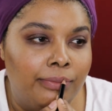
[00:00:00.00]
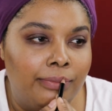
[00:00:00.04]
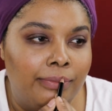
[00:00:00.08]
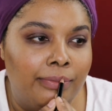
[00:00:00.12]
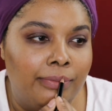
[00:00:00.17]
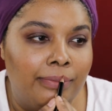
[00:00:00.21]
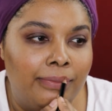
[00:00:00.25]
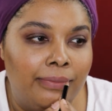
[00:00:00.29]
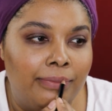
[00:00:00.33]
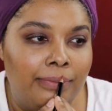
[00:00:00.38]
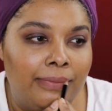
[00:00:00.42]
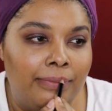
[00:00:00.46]

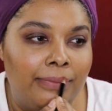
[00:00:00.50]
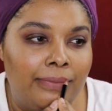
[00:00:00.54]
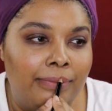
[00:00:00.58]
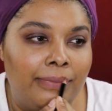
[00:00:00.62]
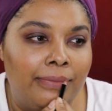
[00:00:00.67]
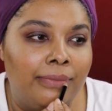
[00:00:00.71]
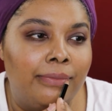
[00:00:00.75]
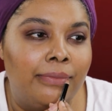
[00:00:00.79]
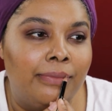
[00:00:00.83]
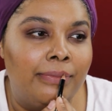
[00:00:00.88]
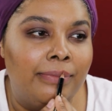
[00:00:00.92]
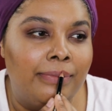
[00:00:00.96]

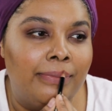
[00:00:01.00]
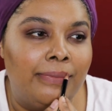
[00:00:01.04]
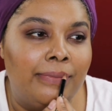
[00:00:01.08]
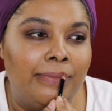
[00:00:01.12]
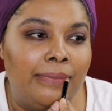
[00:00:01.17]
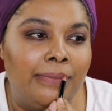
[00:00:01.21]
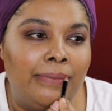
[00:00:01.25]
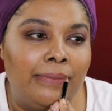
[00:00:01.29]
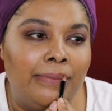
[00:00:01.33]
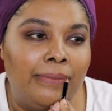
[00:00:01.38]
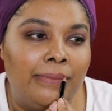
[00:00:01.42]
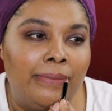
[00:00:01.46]

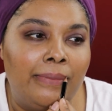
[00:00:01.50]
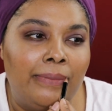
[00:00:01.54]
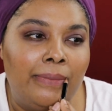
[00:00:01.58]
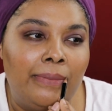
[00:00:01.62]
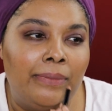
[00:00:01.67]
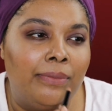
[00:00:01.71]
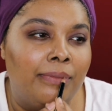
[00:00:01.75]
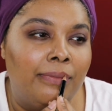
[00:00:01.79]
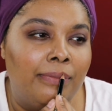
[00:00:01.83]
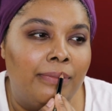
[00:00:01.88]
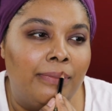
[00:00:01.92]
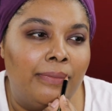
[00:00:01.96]

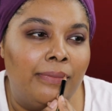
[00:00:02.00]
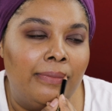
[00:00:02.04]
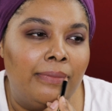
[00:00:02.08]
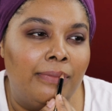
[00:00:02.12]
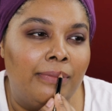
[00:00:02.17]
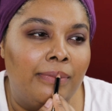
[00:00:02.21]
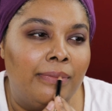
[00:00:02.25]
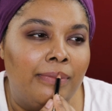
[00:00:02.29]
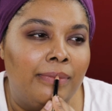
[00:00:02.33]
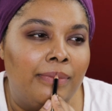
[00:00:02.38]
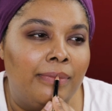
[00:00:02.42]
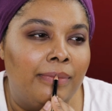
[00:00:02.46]

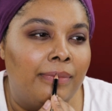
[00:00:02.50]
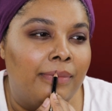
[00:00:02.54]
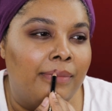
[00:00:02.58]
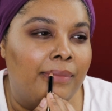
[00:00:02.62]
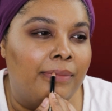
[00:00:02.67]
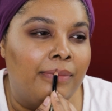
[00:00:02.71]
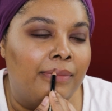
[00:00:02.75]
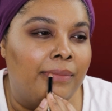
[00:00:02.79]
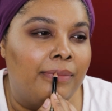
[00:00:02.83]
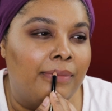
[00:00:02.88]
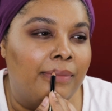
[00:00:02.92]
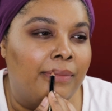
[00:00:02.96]

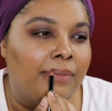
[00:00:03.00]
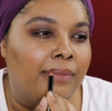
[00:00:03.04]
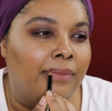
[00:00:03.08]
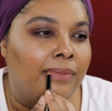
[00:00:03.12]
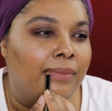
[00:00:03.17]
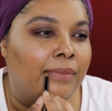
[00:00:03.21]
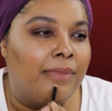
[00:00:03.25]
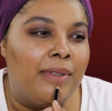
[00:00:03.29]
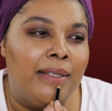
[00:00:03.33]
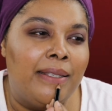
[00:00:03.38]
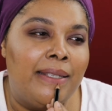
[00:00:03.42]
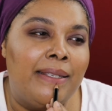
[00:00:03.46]

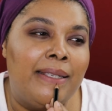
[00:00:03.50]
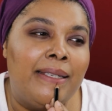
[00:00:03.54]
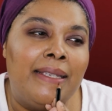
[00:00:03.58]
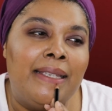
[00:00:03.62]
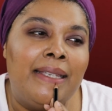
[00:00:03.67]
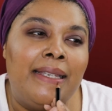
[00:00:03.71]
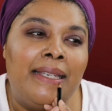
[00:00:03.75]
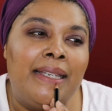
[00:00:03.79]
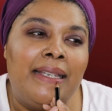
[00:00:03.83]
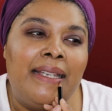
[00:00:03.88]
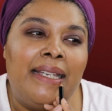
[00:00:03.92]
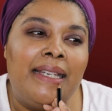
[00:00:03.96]

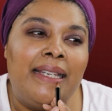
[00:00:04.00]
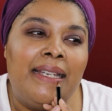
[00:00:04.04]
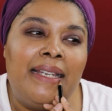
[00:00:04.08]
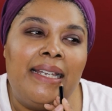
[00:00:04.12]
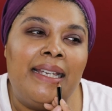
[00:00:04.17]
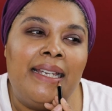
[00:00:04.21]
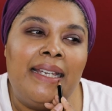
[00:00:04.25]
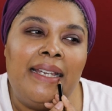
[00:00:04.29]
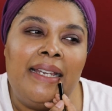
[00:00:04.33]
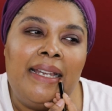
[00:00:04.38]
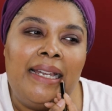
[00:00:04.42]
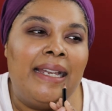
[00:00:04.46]

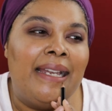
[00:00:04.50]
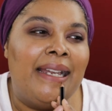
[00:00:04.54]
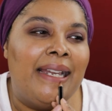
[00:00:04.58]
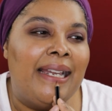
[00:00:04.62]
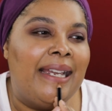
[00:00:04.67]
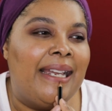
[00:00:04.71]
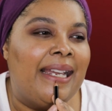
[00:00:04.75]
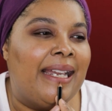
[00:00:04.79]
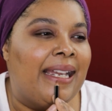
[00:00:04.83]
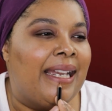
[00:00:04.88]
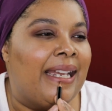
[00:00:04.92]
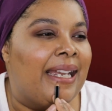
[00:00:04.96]

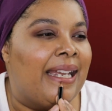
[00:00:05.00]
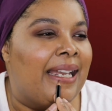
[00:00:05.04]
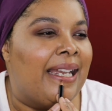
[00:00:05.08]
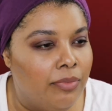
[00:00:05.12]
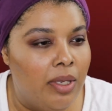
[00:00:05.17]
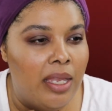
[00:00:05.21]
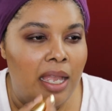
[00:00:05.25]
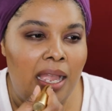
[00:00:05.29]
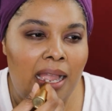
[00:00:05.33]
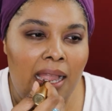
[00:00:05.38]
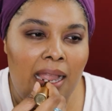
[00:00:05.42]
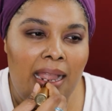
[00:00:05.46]

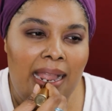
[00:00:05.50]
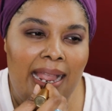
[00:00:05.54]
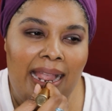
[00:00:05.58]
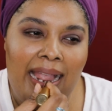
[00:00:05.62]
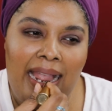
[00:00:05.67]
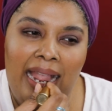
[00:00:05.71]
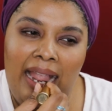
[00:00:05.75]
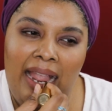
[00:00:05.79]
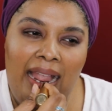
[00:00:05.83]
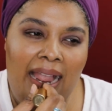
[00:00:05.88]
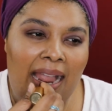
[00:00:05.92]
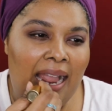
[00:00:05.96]

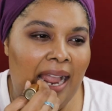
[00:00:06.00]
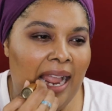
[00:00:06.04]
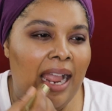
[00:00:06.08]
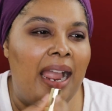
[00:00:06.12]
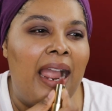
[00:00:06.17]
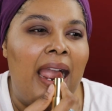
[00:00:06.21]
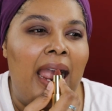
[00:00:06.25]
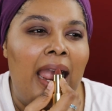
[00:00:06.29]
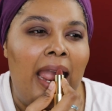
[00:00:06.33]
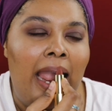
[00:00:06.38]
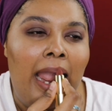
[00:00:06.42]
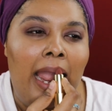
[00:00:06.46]

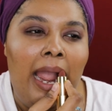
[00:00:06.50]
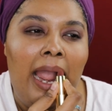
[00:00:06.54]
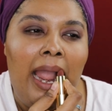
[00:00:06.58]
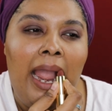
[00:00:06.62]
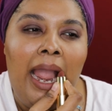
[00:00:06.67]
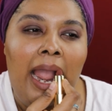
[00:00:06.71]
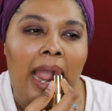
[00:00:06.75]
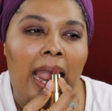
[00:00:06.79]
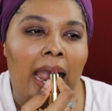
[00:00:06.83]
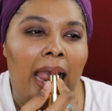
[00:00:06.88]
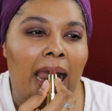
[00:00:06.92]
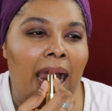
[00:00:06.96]

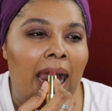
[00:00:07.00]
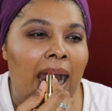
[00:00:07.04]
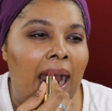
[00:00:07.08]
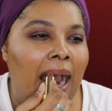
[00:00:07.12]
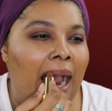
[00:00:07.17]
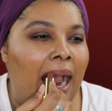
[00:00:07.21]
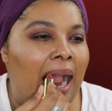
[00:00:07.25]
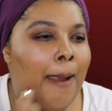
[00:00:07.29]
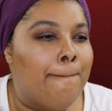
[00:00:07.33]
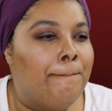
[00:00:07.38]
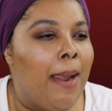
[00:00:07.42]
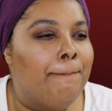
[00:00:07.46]

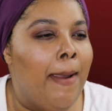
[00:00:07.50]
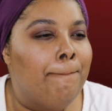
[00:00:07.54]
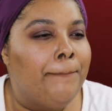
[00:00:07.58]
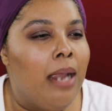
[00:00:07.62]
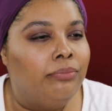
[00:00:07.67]
Nothing is said.